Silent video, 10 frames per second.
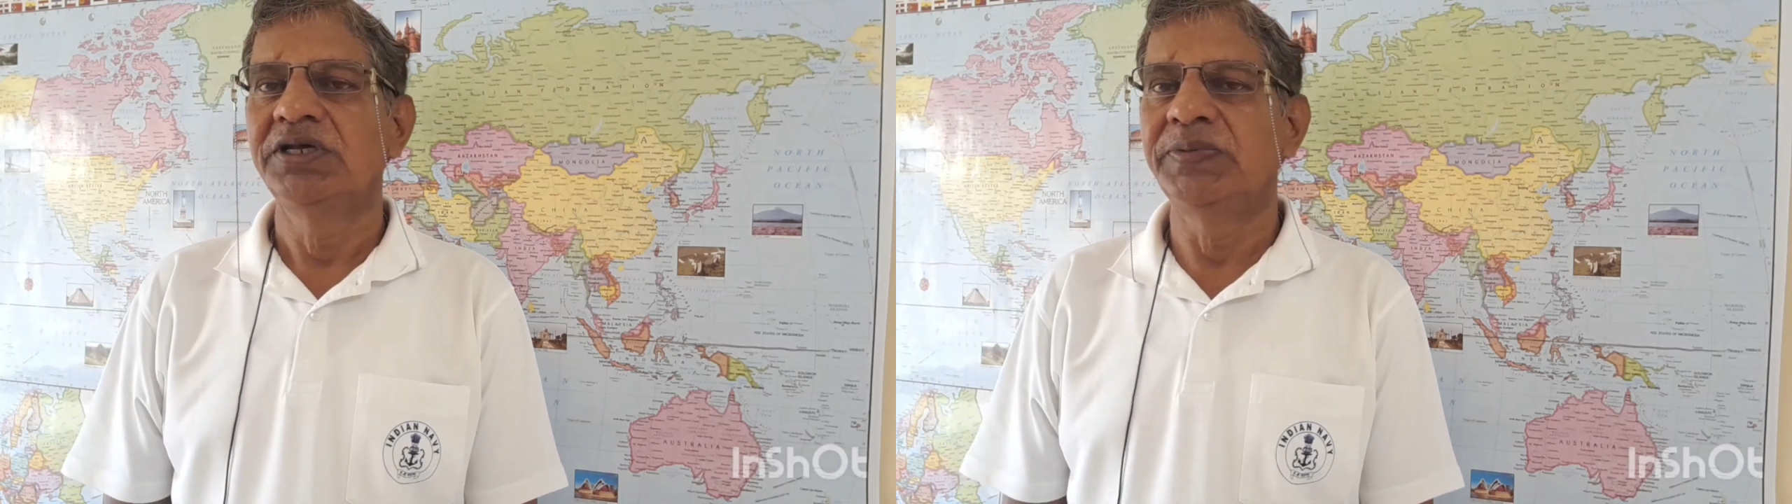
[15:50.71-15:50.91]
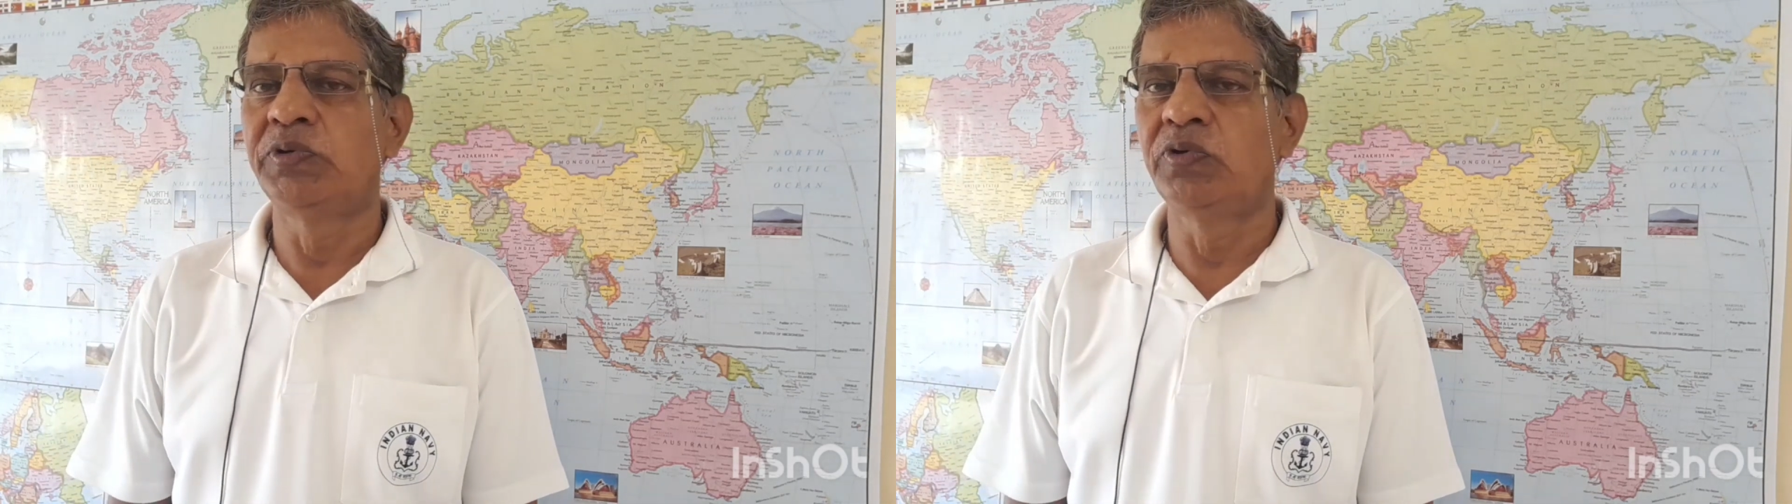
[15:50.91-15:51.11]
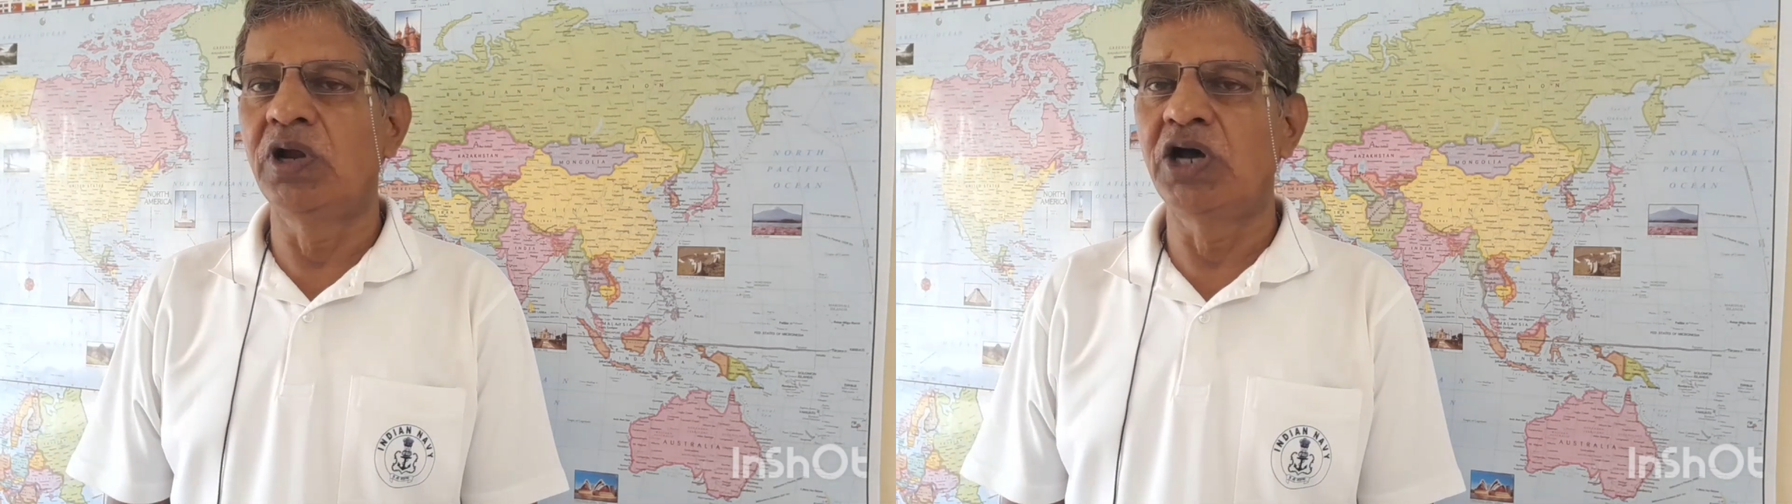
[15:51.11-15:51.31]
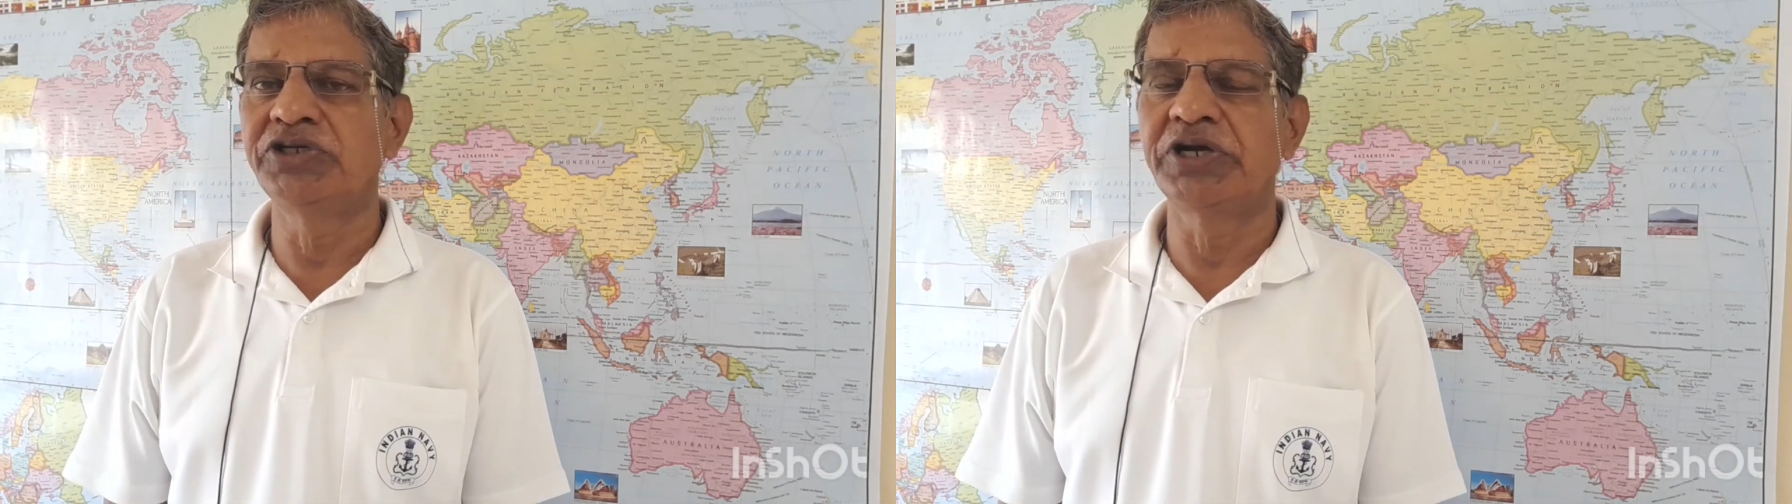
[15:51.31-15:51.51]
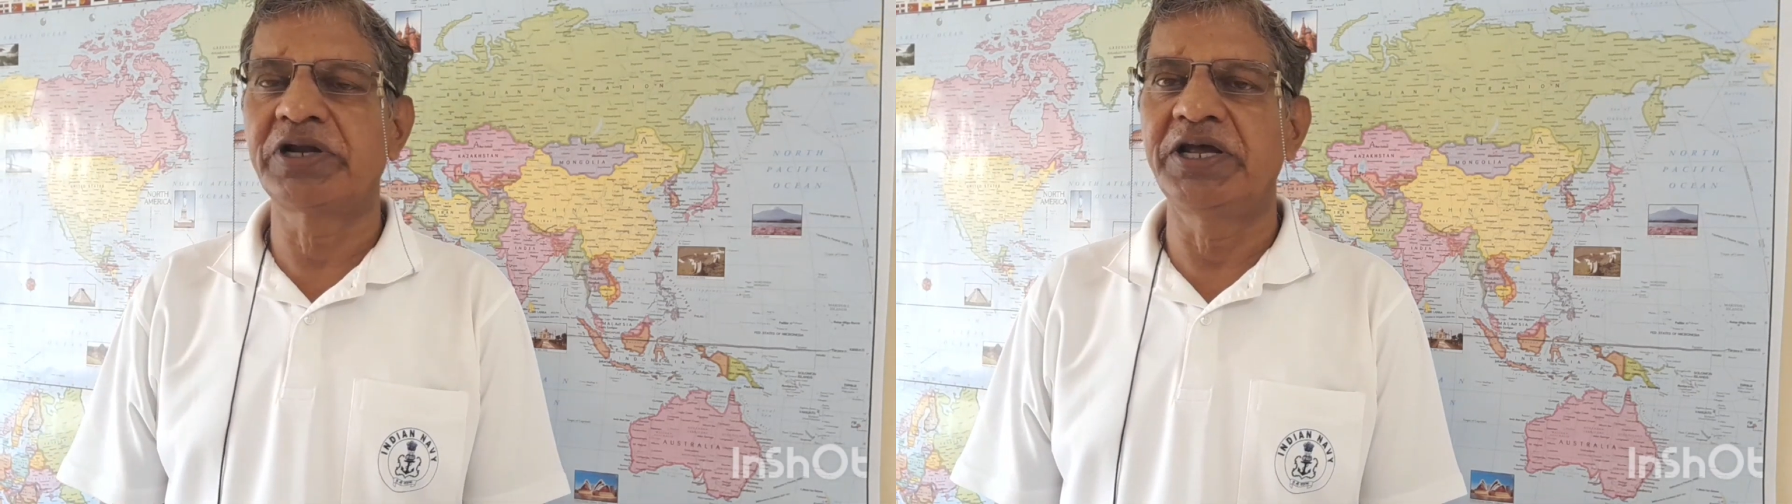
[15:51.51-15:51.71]
If you
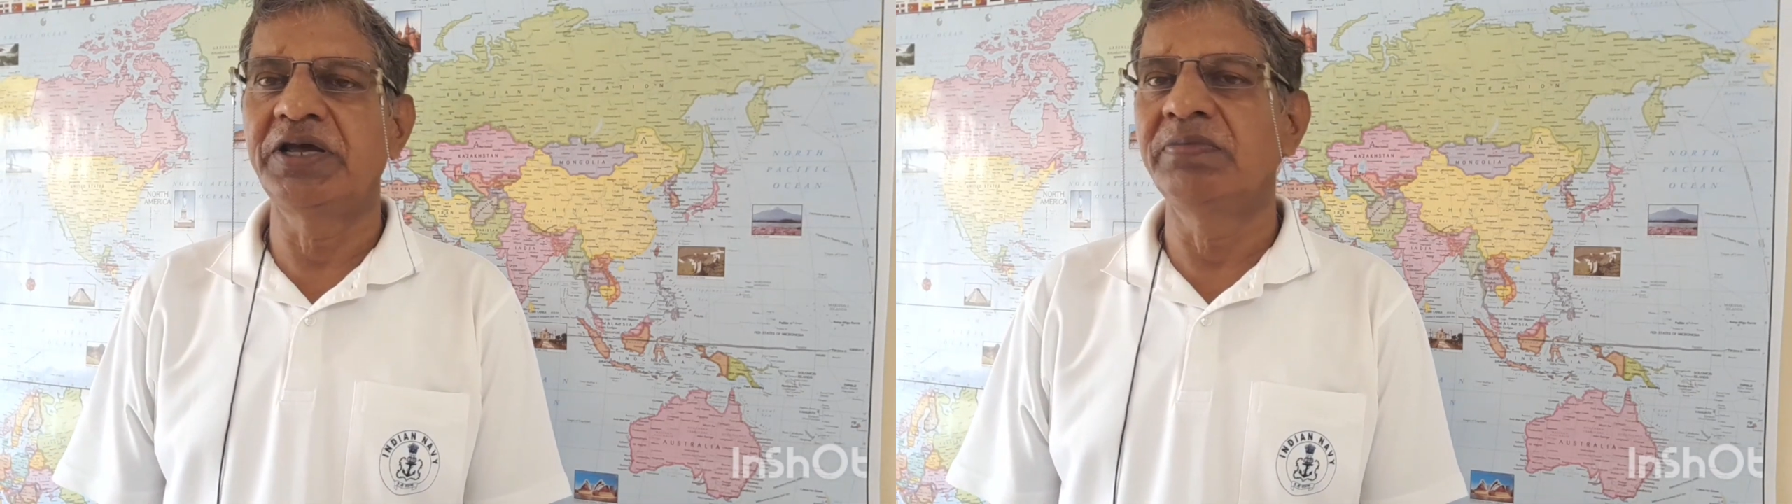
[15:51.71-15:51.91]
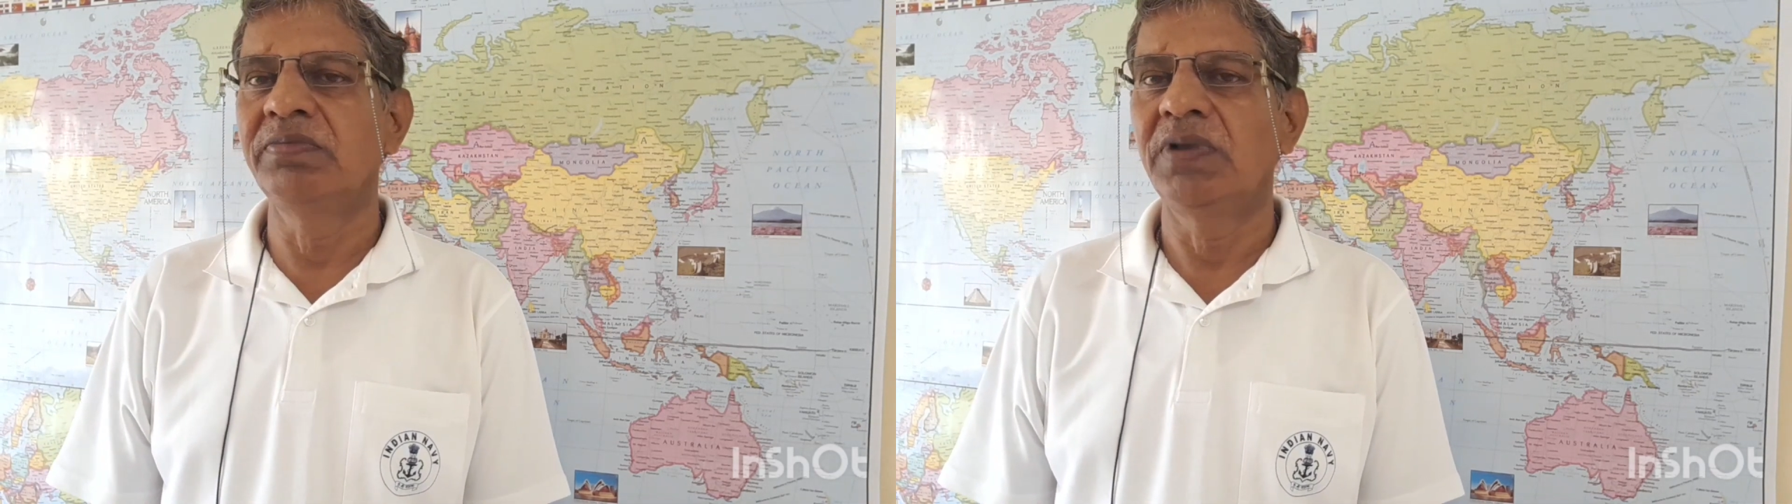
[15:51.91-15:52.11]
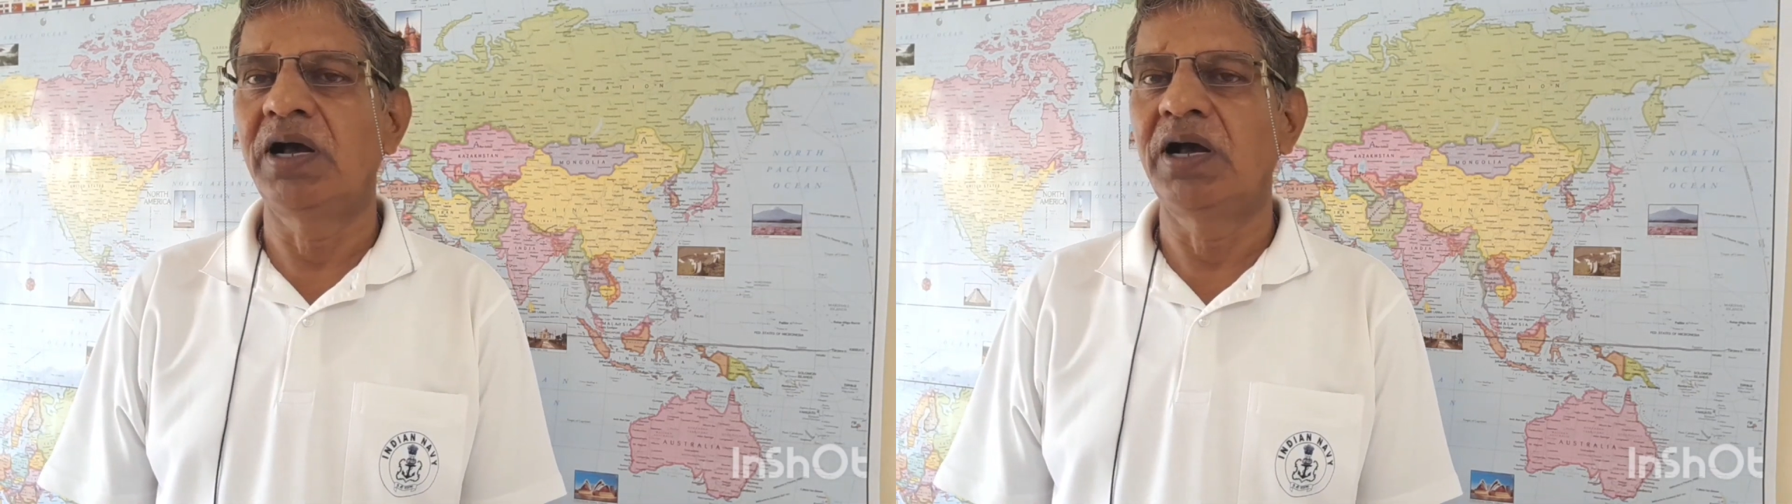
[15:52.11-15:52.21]
lodge a claim